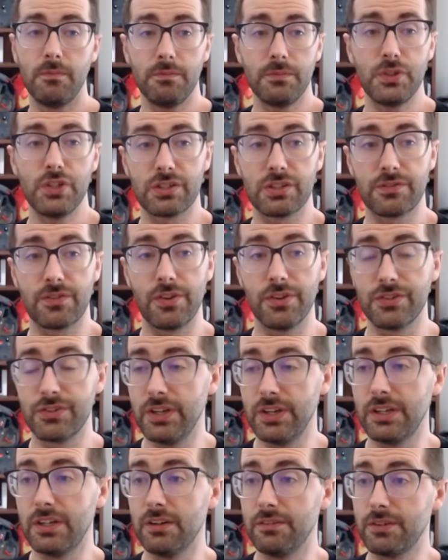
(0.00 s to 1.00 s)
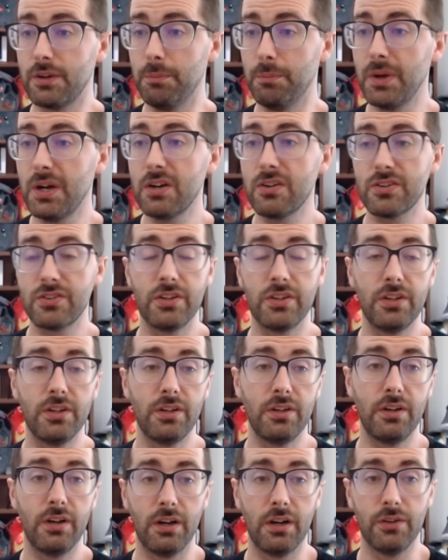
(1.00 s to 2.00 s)
Just for the sake of
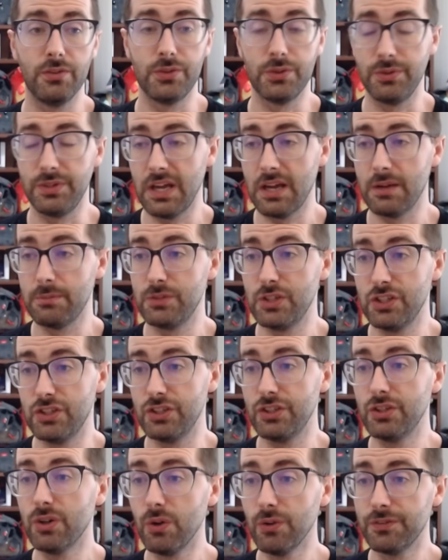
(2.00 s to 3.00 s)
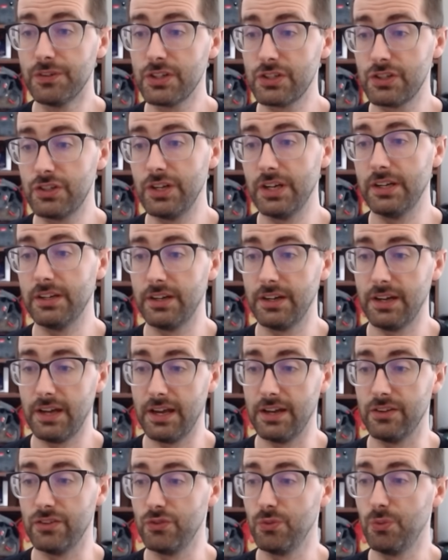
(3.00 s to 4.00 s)
comparison, I'll do the MTG Goldfish data
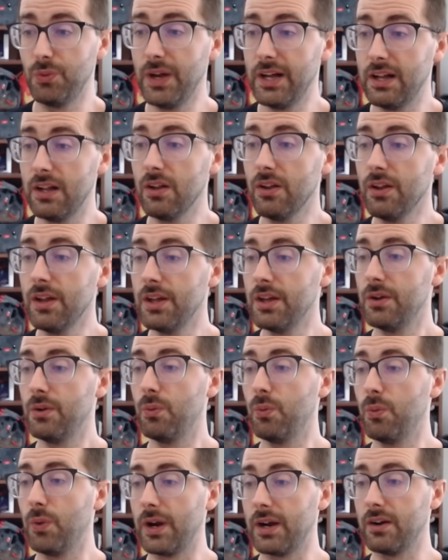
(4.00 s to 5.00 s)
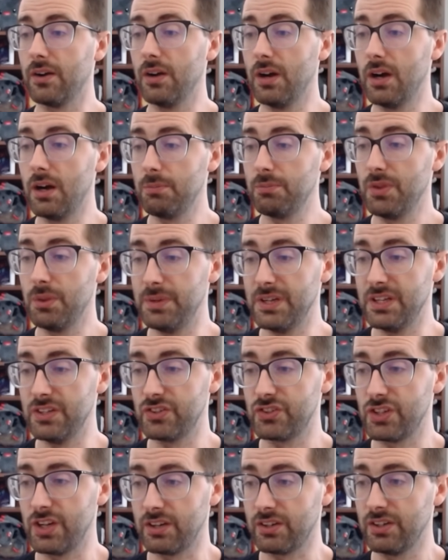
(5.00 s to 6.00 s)
as well, where Up the
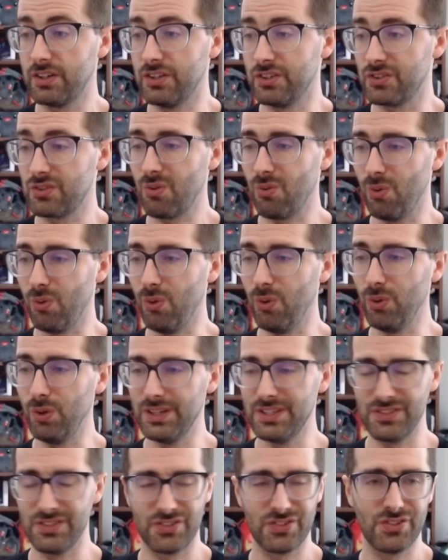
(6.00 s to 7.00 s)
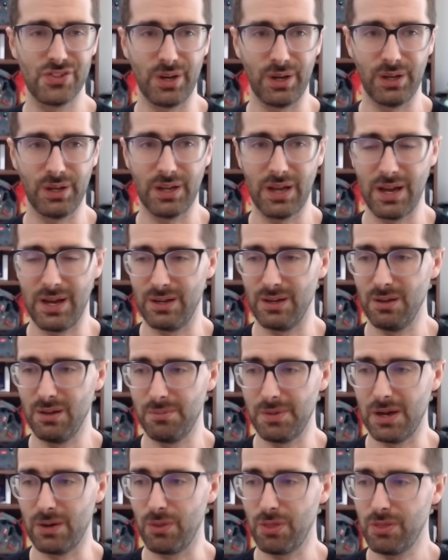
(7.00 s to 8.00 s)
Beanstalk control is sitting at
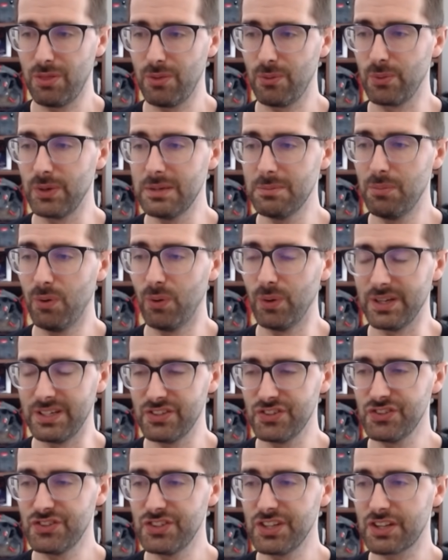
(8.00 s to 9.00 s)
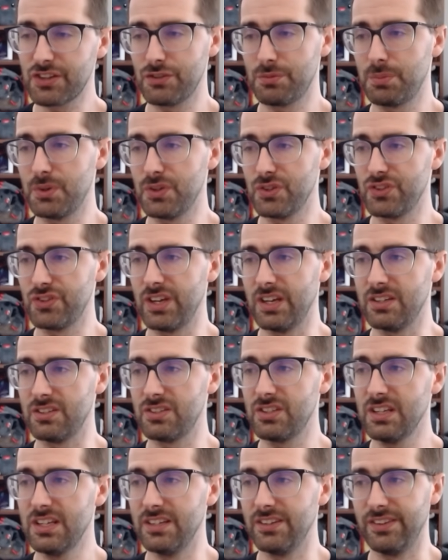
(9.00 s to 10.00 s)
about 3.6%
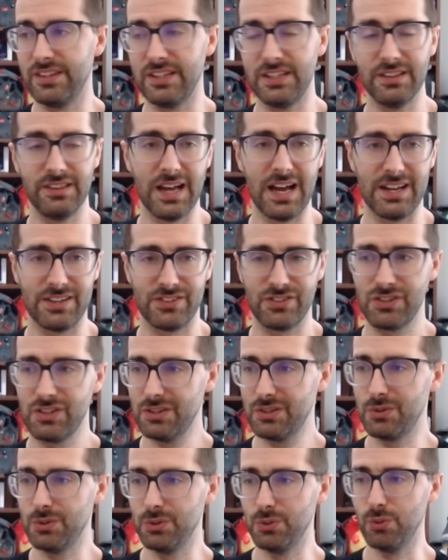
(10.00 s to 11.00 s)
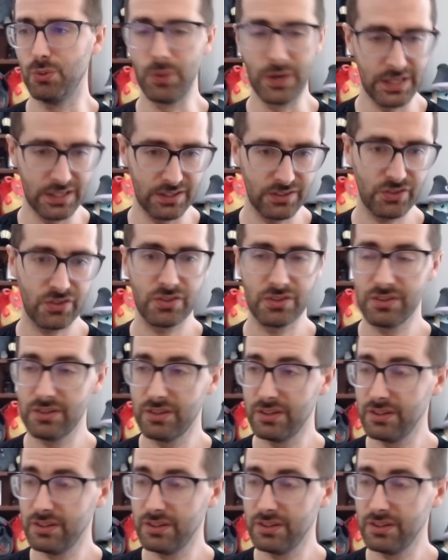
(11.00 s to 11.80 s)
in the last 2 weeks.